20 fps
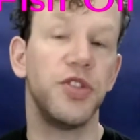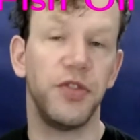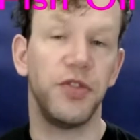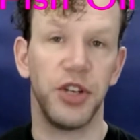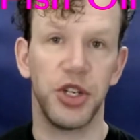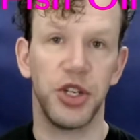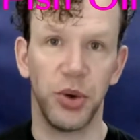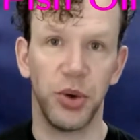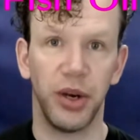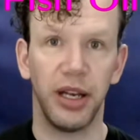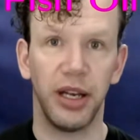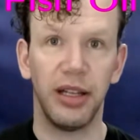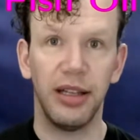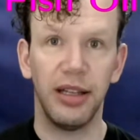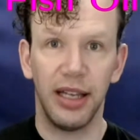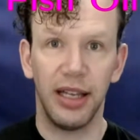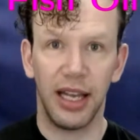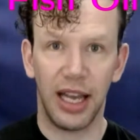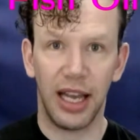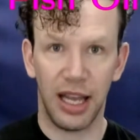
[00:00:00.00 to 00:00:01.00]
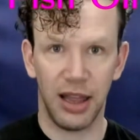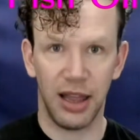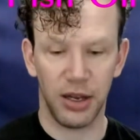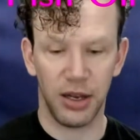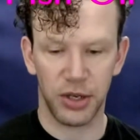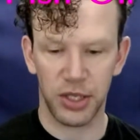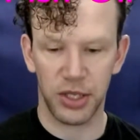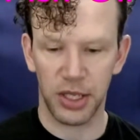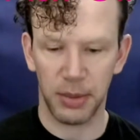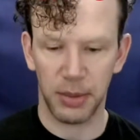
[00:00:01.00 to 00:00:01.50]
fish oil in their
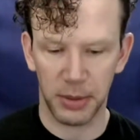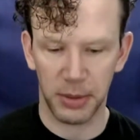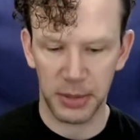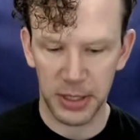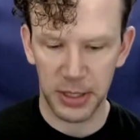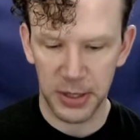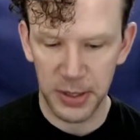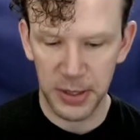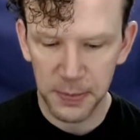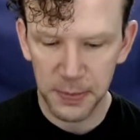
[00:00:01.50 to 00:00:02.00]
supplements.